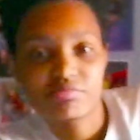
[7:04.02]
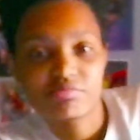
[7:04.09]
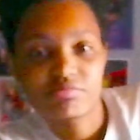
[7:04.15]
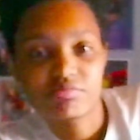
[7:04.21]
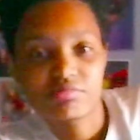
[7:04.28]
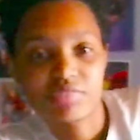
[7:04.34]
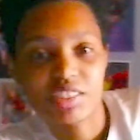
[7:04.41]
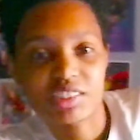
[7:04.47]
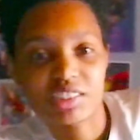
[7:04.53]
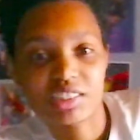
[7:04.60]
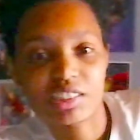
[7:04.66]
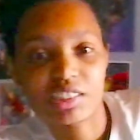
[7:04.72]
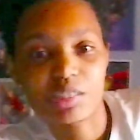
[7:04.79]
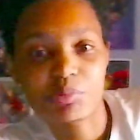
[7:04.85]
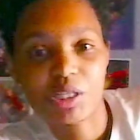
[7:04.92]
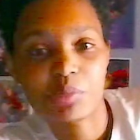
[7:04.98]
the
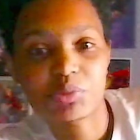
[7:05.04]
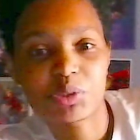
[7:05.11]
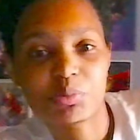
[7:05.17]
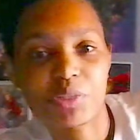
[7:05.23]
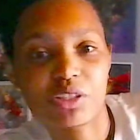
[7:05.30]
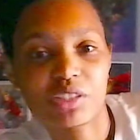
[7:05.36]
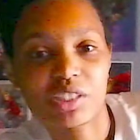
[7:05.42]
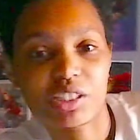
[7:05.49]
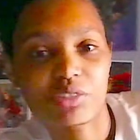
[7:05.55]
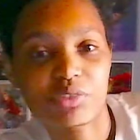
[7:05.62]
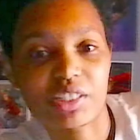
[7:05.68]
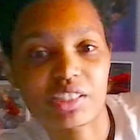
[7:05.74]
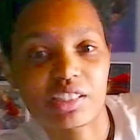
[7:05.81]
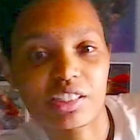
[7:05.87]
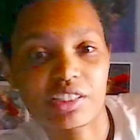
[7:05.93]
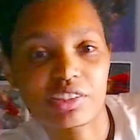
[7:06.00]
Slim comes about like right
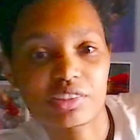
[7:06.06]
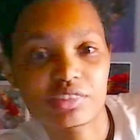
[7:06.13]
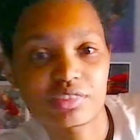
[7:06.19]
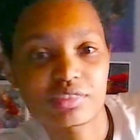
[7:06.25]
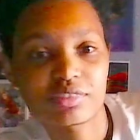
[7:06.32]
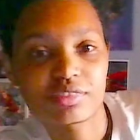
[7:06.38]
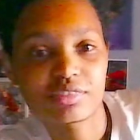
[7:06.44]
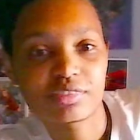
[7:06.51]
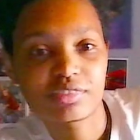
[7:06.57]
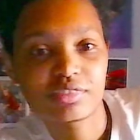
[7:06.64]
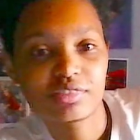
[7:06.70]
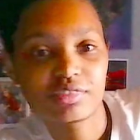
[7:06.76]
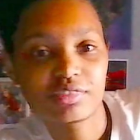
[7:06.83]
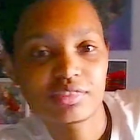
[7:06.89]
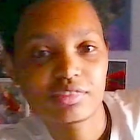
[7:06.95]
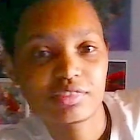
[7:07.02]
there
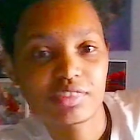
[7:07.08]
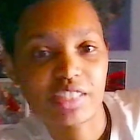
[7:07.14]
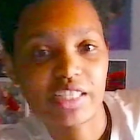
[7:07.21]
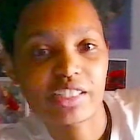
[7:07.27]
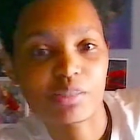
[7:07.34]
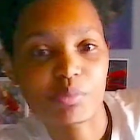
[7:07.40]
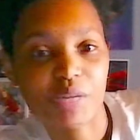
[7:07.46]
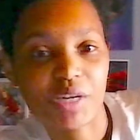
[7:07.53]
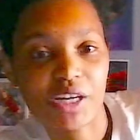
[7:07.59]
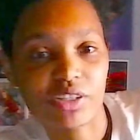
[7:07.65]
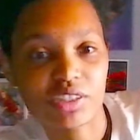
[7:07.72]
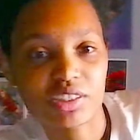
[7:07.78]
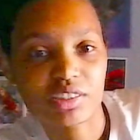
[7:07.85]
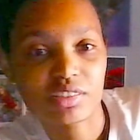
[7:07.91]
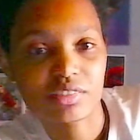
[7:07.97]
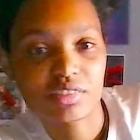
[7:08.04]
in
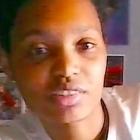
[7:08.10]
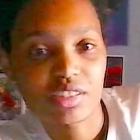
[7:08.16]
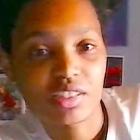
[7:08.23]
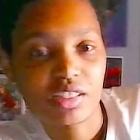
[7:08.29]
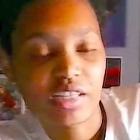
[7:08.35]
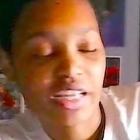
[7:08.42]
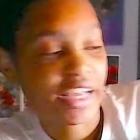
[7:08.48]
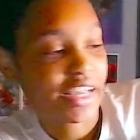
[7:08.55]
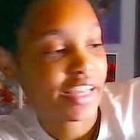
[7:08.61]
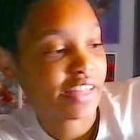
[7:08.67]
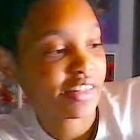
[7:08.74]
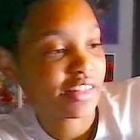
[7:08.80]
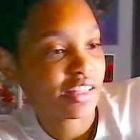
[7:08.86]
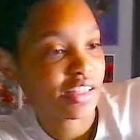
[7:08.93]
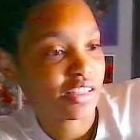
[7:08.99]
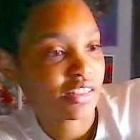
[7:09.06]
comparison. And
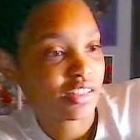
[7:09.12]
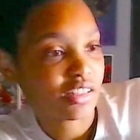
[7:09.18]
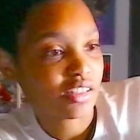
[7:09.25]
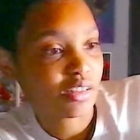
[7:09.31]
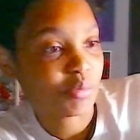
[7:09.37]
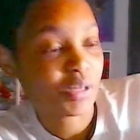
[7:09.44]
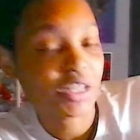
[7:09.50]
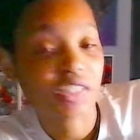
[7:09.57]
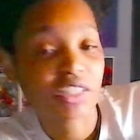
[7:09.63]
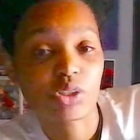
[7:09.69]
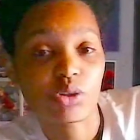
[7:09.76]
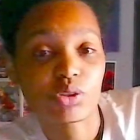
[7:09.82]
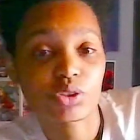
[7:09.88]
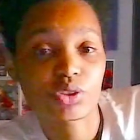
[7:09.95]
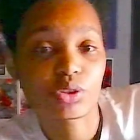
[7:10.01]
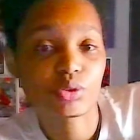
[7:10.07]
then, but it's
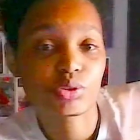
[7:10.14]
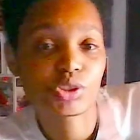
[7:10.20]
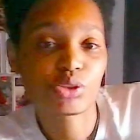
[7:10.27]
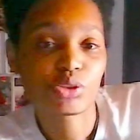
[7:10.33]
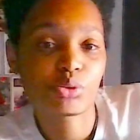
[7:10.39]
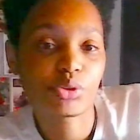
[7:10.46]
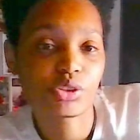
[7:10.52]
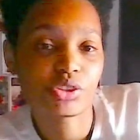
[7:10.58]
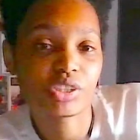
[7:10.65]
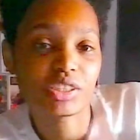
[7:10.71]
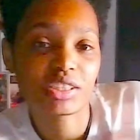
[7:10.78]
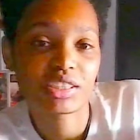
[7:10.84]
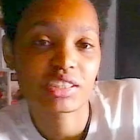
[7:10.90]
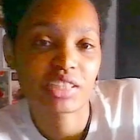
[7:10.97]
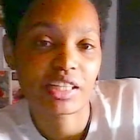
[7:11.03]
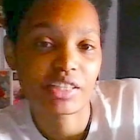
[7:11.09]
also shorter than the
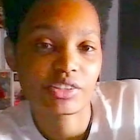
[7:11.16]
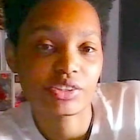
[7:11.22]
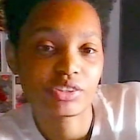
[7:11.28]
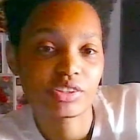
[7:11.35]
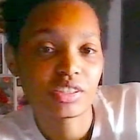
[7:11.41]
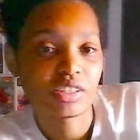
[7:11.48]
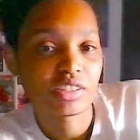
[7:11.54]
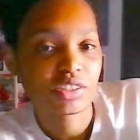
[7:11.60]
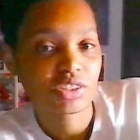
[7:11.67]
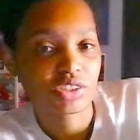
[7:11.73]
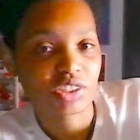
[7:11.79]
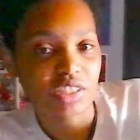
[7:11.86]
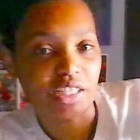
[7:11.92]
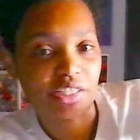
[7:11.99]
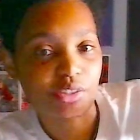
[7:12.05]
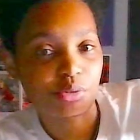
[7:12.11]
standard.
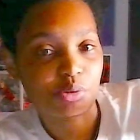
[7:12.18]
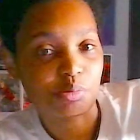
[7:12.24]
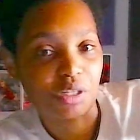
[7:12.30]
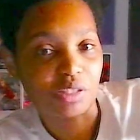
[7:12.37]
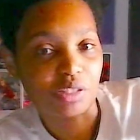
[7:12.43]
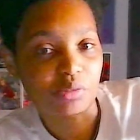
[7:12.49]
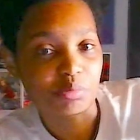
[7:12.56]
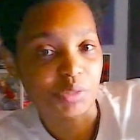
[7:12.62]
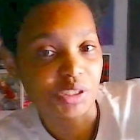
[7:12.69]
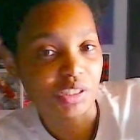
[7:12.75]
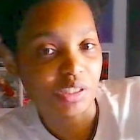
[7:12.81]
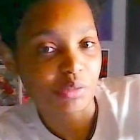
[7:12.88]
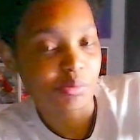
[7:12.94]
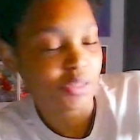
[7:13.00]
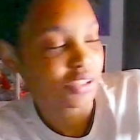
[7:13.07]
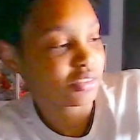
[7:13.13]
Standard would be like
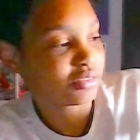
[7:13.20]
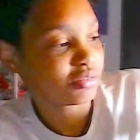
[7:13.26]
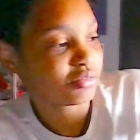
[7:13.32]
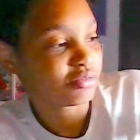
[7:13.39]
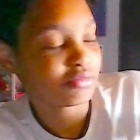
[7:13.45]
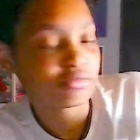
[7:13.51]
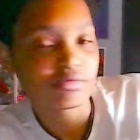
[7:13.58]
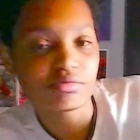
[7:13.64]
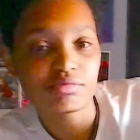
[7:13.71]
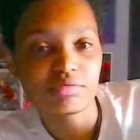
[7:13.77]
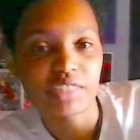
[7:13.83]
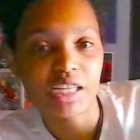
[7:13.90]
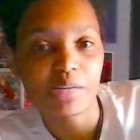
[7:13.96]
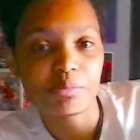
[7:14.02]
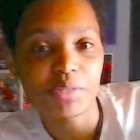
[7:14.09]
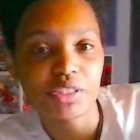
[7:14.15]
about
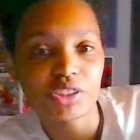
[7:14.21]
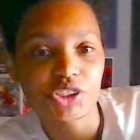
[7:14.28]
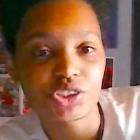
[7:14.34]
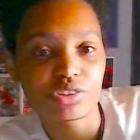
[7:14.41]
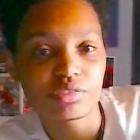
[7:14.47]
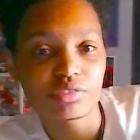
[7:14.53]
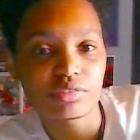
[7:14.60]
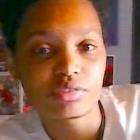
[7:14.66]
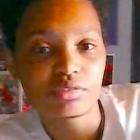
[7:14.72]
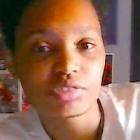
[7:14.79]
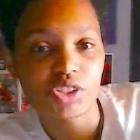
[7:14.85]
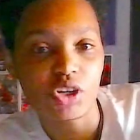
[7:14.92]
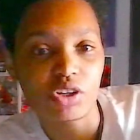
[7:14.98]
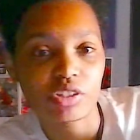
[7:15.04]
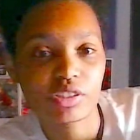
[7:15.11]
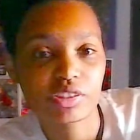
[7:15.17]
that much
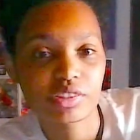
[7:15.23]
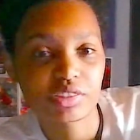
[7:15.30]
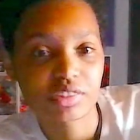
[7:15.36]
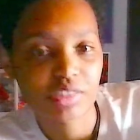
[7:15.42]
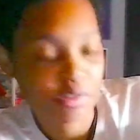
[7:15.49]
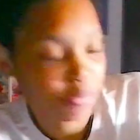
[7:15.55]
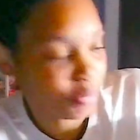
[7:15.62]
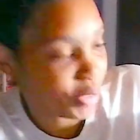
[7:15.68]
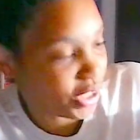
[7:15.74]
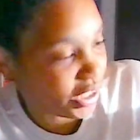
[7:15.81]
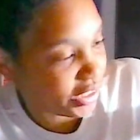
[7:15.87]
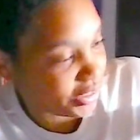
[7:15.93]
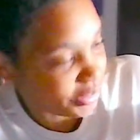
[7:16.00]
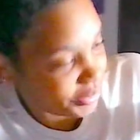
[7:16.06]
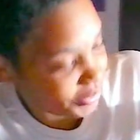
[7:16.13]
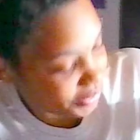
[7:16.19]
taller. But
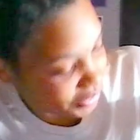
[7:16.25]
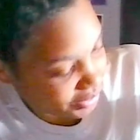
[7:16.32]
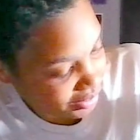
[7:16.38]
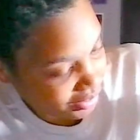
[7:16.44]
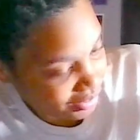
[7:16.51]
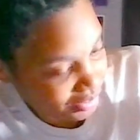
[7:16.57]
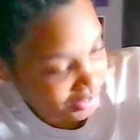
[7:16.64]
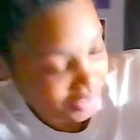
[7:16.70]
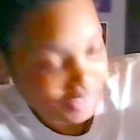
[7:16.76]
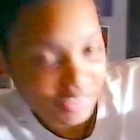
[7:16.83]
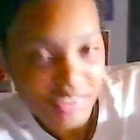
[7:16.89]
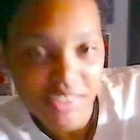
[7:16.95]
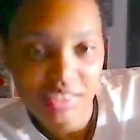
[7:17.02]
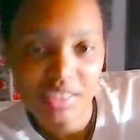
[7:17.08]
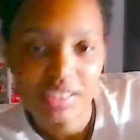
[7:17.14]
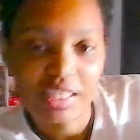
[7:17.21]

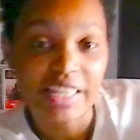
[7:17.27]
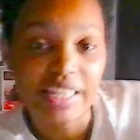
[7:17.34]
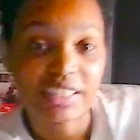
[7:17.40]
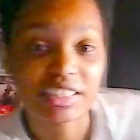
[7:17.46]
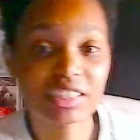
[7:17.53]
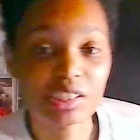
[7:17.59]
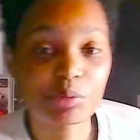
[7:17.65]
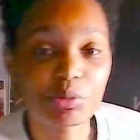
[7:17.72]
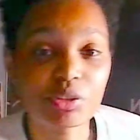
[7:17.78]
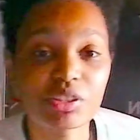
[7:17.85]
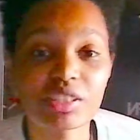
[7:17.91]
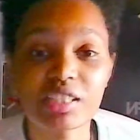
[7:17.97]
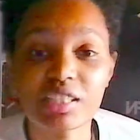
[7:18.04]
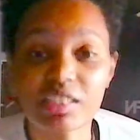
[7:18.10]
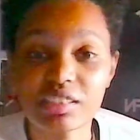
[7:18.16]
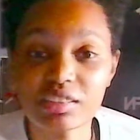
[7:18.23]
it's slimmer
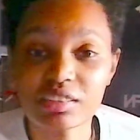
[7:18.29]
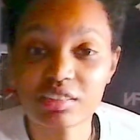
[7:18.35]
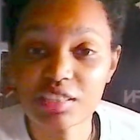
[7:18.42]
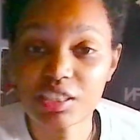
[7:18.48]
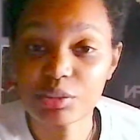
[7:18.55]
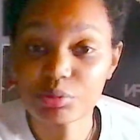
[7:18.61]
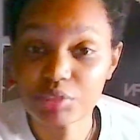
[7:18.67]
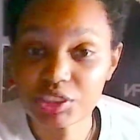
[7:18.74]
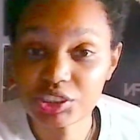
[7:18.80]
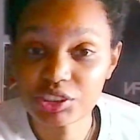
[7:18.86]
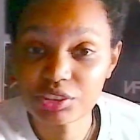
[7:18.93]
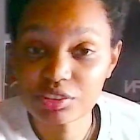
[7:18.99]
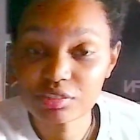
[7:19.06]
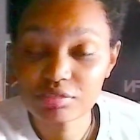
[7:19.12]
than the original.